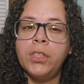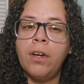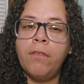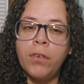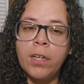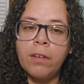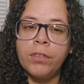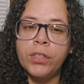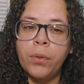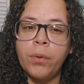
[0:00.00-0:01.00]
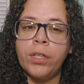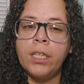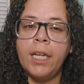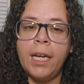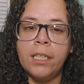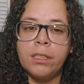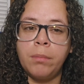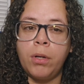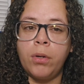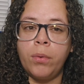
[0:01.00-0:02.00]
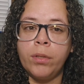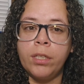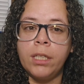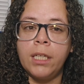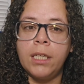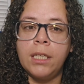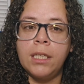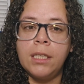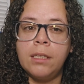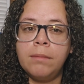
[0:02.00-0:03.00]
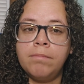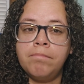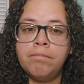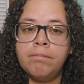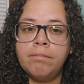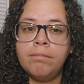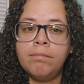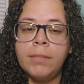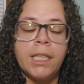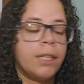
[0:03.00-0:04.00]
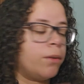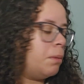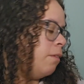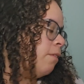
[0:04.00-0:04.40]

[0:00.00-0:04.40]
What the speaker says: a full coverage quarterly and a small quarterly, and that would be